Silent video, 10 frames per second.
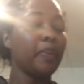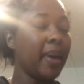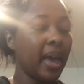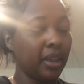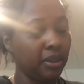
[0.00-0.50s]

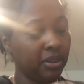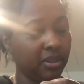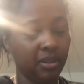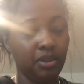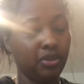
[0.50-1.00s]
pack, you
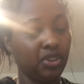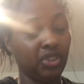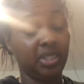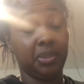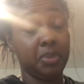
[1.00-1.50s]
can
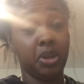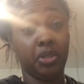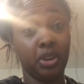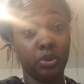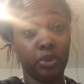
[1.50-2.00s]
just smell
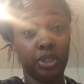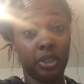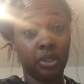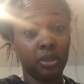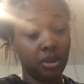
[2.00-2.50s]
the
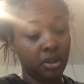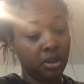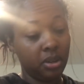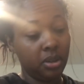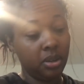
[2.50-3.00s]
ocean.
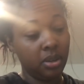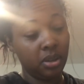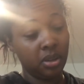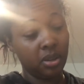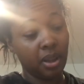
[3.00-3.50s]

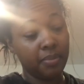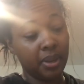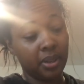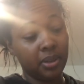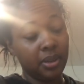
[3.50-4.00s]
I
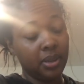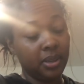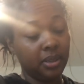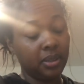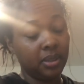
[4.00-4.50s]
mean,
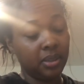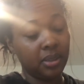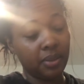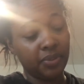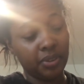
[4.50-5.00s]
this
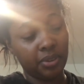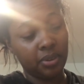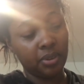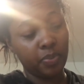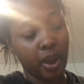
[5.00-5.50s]
stuff
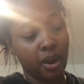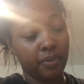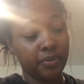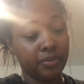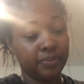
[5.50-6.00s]
is
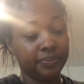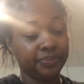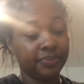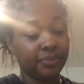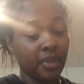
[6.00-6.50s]
powerful.
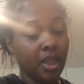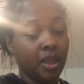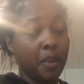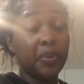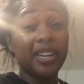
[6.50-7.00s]

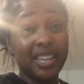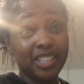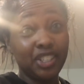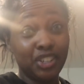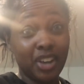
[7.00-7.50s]
But it
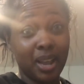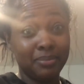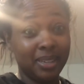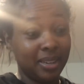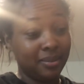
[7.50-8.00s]
gets the
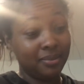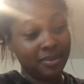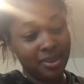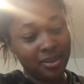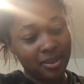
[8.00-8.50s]
job done.
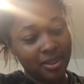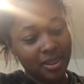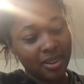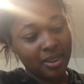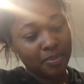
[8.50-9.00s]

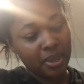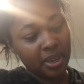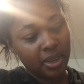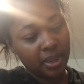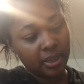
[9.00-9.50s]

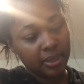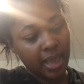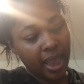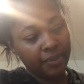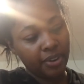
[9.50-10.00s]
Because
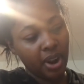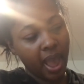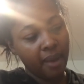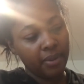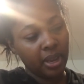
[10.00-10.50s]
after
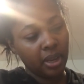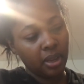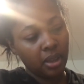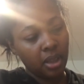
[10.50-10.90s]
having